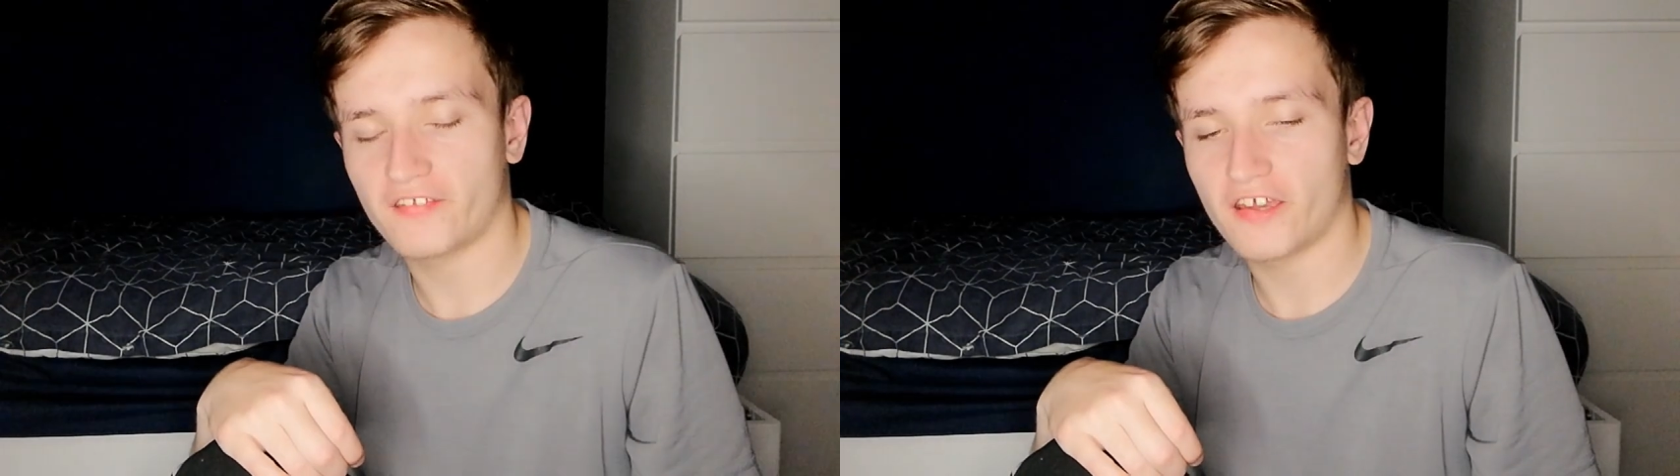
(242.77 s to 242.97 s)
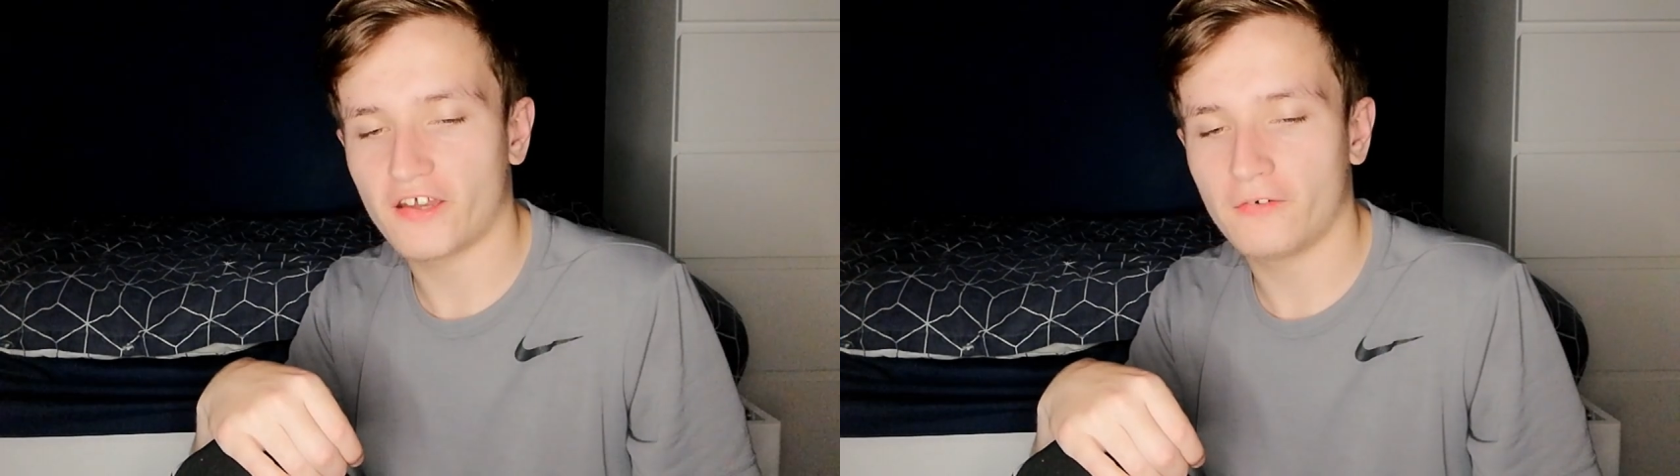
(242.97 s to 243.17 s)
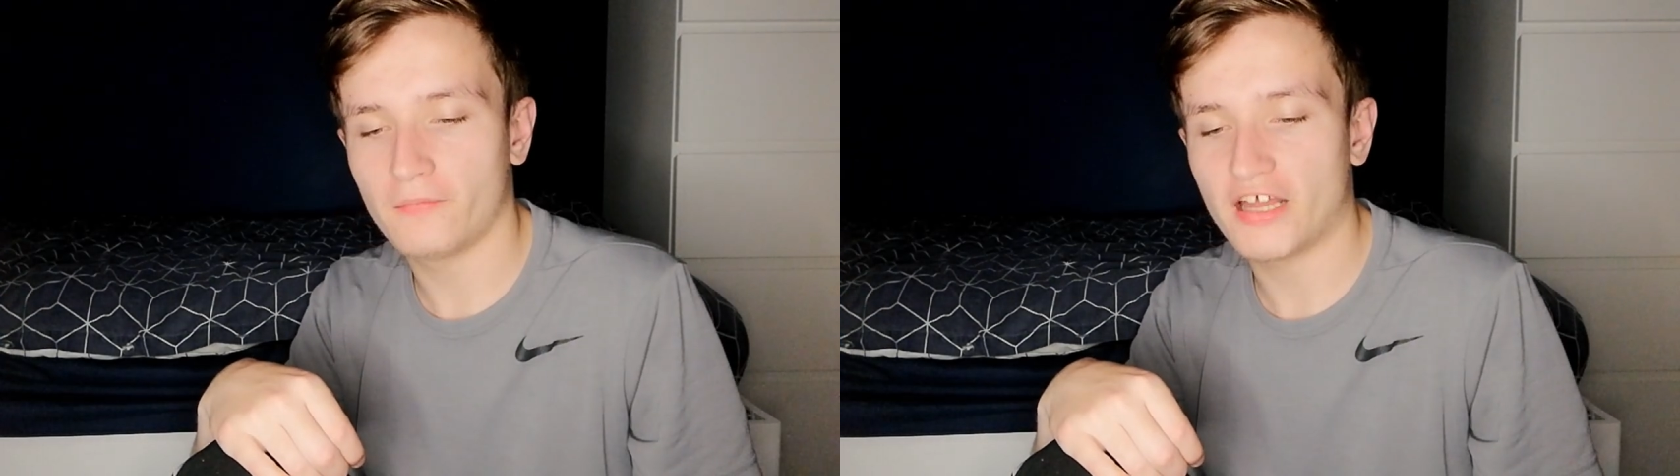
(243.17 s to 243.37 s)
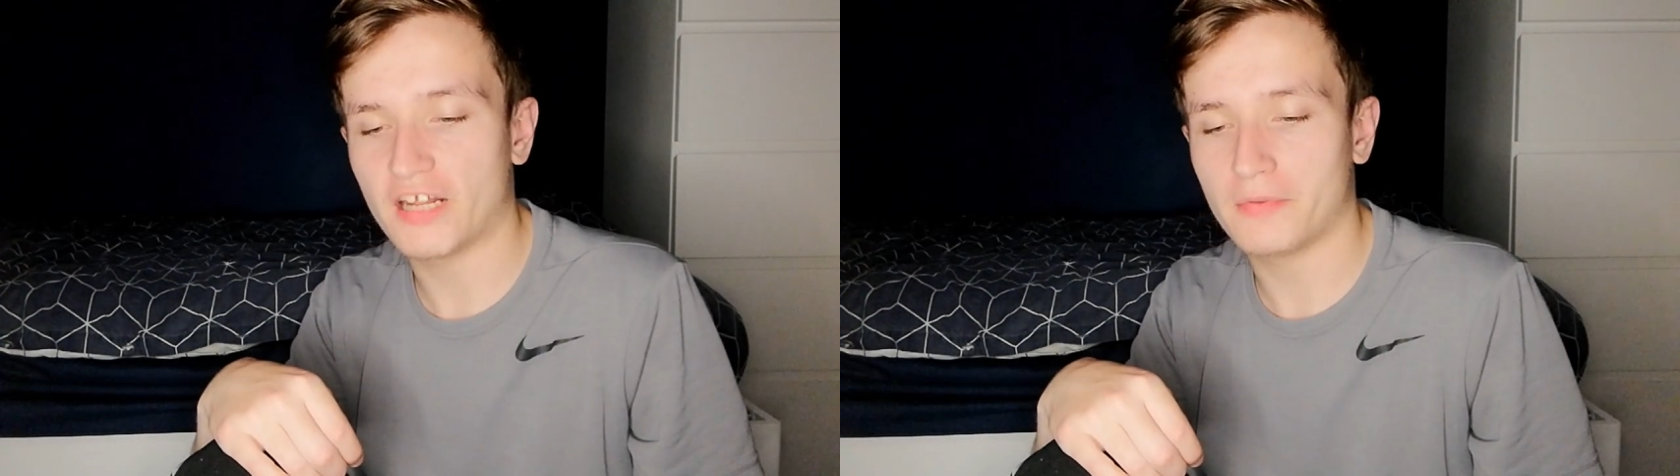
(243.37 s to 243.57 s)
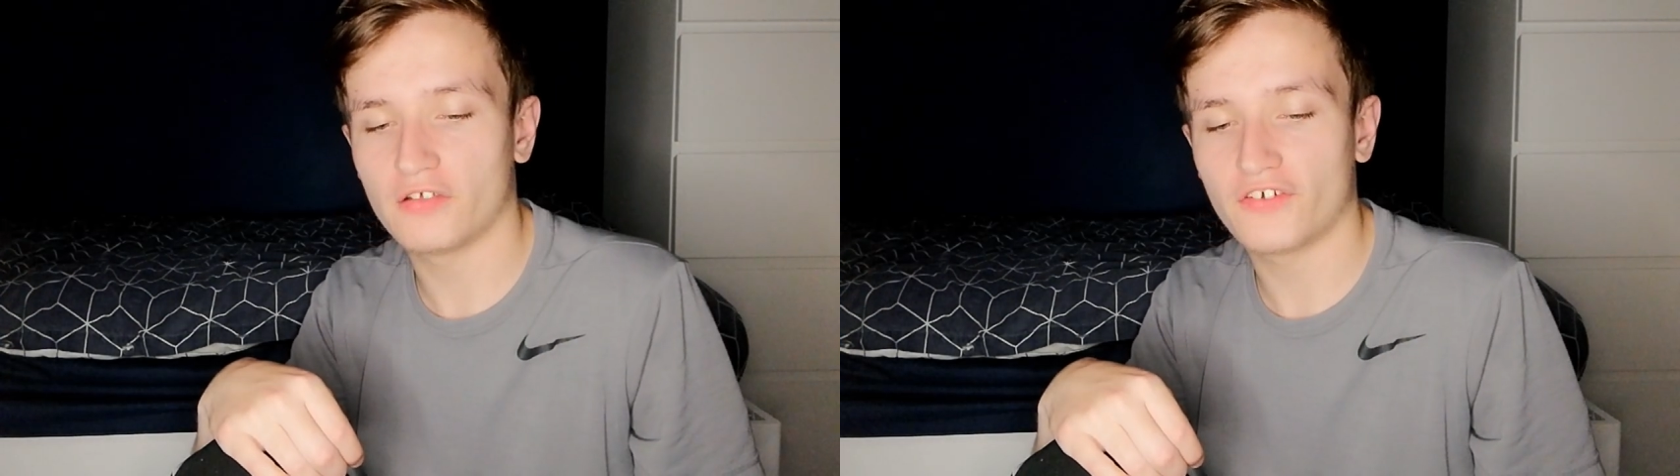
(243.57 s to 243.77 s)
so, and
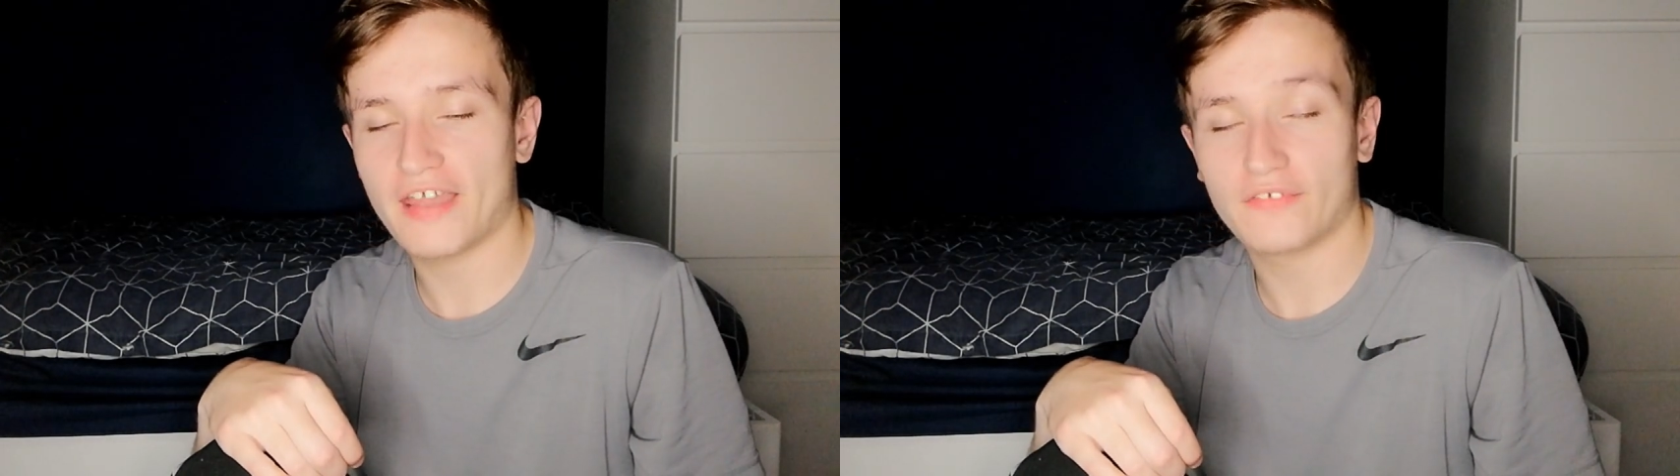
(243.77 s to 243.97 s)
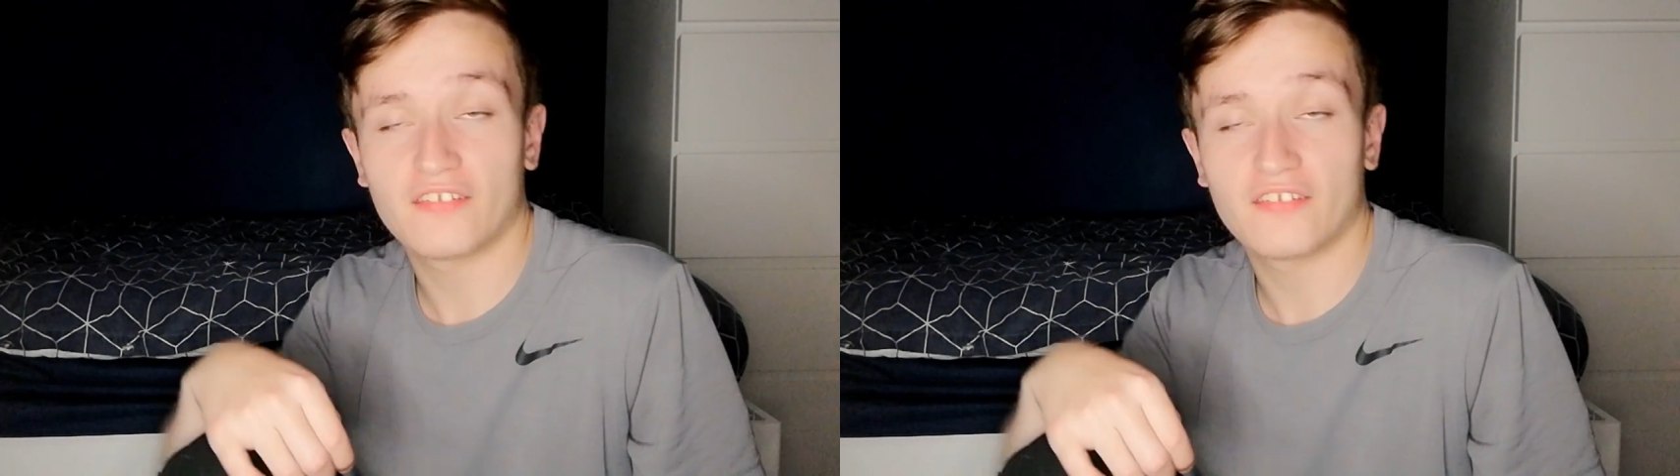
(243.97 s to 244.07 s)
I've been loving it ever